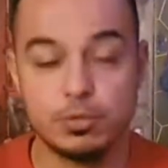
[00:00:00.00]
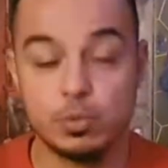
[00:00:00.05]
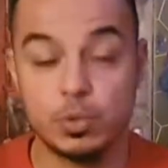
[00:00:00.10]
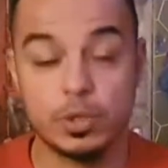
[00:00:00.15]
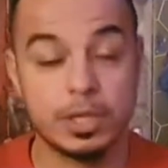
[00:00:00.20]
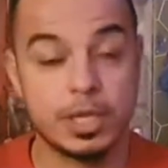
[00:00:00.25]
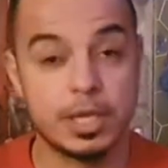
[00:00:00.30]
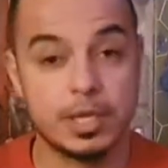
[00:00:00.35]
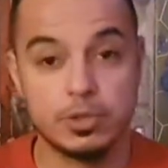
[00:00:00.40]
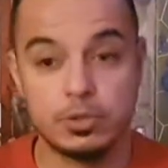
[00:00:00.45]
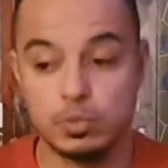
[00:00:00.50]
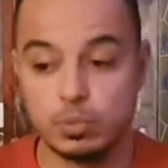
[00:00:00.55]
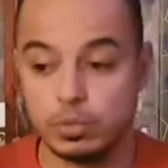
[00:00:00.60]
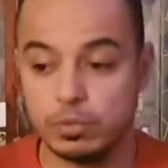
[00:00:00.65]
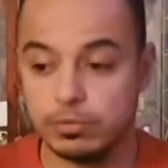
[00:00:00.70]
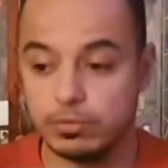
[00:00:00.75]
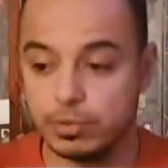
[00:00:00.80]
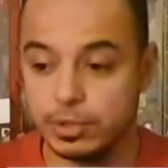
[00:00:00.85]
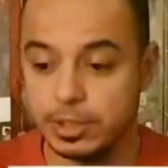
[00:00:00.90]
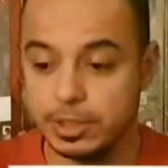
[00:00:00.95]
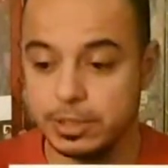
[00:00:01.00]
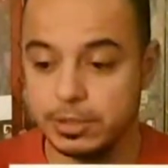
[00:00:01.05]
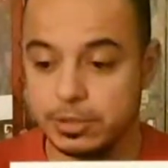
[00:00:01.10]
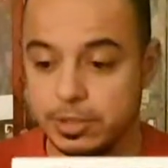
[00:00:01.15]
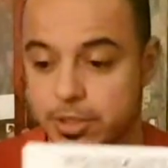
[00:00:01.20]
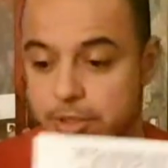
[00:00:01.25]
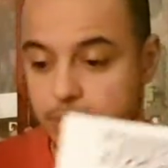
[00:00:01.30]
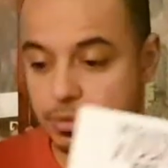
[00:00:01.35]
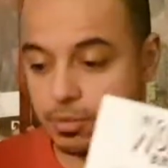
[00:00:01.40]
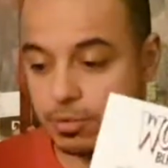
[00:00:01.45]
get into Wolverine, you
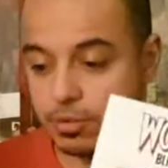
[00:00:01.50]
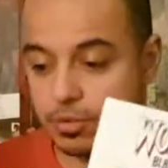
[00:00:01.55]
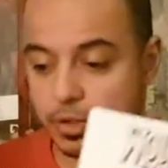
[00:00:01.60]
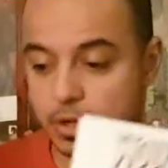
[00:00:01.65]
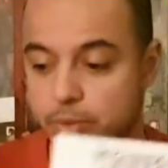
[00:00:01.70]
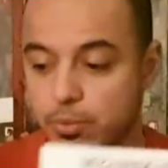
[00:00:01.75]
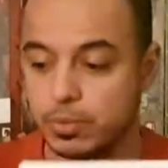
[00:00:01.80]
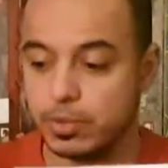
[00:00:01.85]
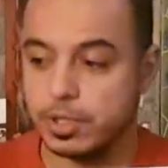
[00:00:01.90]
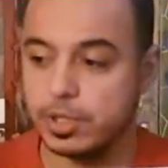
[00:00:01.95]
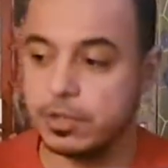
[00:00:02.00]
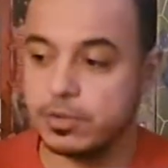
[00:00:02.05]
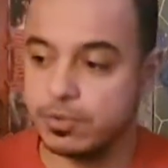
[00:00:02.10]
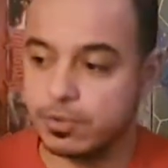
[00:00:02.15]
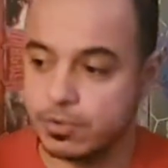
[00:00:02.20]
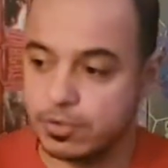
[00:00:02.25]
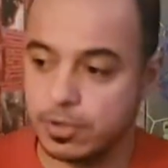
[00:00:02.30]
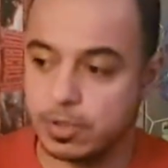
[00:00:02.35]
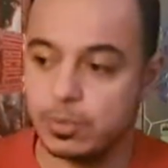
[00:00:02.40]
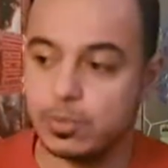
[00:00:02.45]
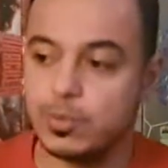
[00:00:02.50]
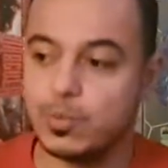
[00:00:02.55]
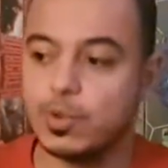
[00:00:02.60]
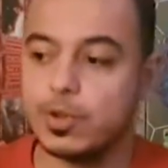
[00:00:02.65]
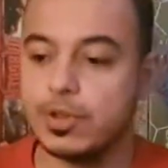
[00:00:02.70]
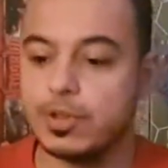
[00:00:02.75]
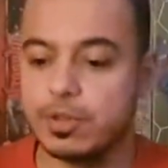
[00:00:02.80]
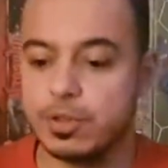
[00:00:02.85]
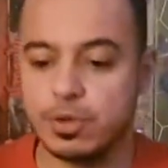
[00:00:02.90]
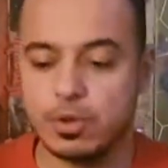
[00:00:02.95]
can start with this or start with one
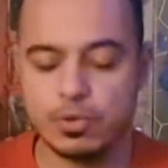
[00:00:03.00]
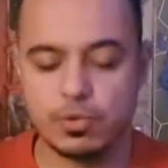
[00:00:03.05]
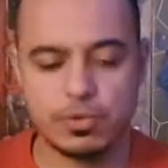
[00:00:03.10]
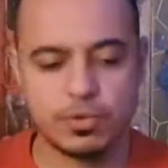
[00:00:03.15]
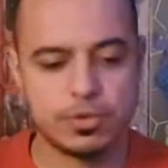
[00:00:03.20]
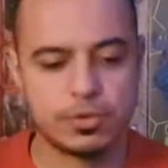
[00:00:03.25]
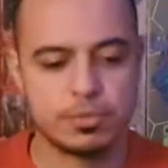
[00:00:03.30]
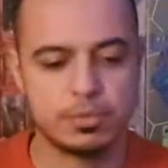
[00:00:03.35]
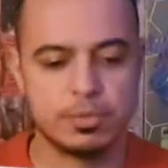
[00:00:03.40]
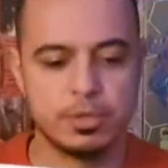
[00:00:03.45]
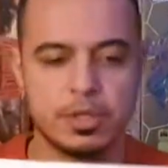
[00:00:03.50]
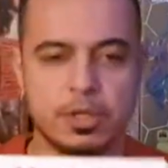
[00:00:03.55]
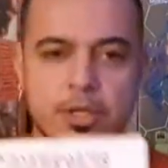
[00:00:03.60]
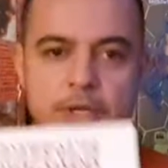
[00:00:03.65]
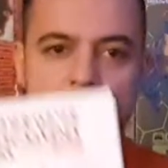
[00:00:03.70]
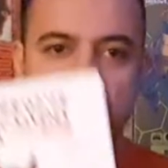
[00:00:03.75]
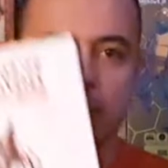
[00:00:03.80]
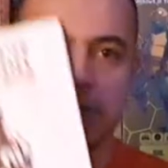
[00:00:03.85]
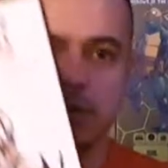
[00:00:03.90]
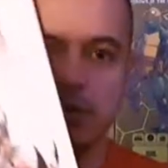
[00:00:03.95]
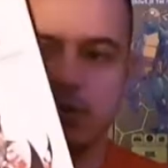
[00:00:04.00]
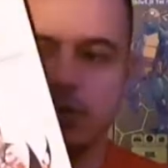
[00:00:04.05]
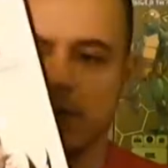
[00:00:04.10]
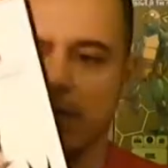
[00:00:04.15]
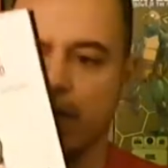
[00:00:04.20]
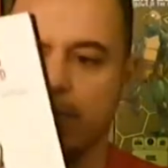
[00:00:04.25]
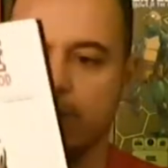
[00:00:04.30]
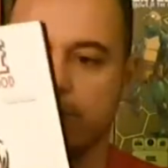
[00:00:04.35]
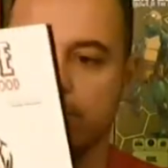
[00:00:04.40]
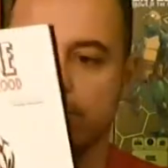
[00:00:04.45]
of those.
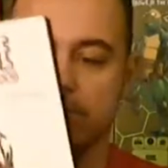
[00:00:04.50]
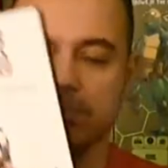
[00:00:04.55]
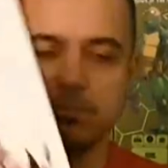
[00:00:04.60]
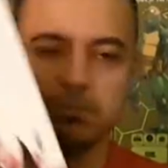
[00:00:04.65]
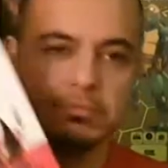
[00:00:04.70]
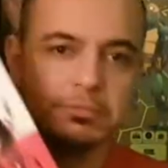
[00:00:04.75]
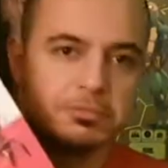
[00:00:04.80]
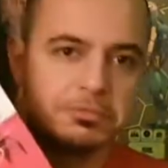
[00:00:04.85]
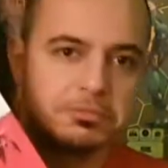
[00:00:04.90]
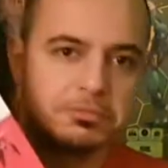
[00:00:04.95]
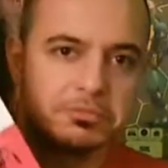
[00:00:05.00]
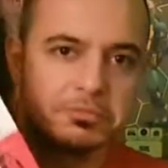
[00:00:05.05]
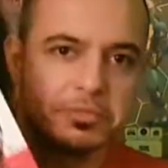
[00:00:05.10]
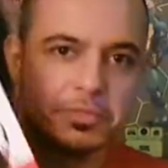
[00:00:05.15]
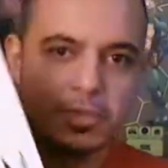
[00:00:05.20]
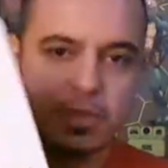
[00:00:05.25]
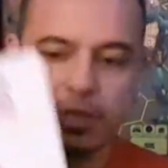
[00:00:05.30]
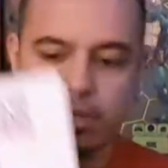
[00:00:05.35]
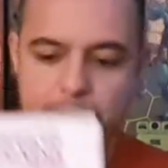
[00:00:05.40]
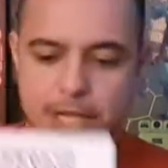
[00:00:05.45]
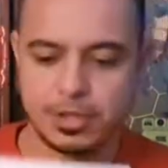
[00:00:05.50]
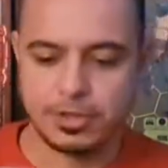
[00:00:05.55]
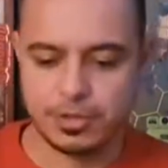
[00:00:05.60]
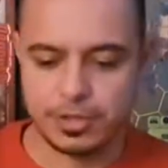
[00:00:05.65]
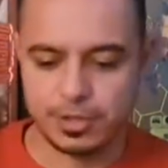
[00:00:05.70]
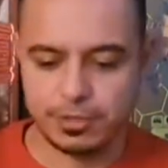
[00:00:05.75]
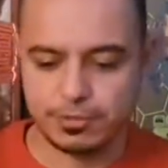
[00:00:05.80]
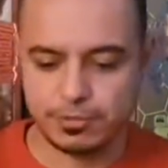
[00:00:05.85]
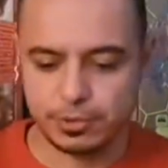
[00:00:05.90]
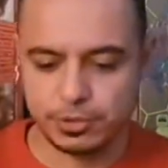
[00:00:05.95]
Okay, that's
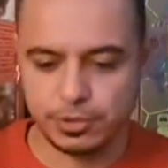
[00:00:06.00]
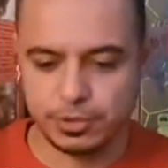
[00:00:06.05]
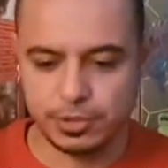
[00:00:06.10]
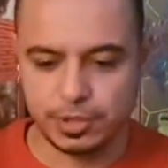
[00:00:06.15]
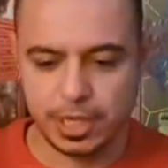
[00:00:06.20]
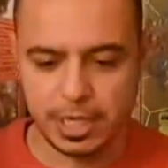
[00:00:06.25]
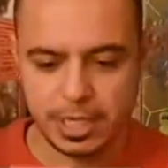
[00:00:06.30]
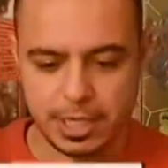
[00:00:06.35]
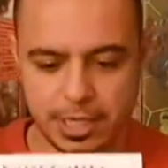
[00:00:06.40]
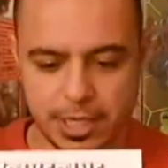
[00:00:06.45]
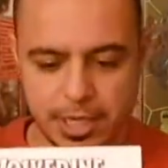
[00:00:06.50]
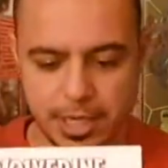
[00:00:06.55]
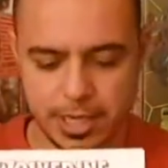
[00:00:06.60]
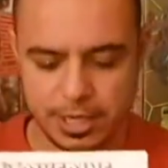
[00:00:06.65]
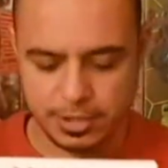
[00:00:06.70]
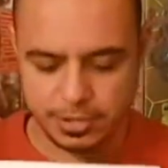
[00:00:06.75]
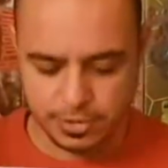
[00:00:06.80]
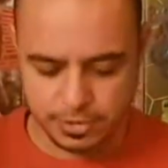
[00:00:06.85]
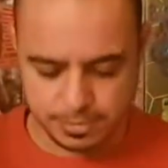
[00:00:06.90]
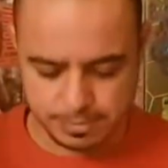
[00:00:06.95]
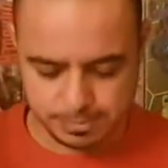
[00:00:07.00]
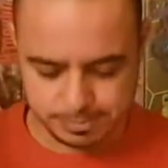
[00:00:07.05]
it for today, guys.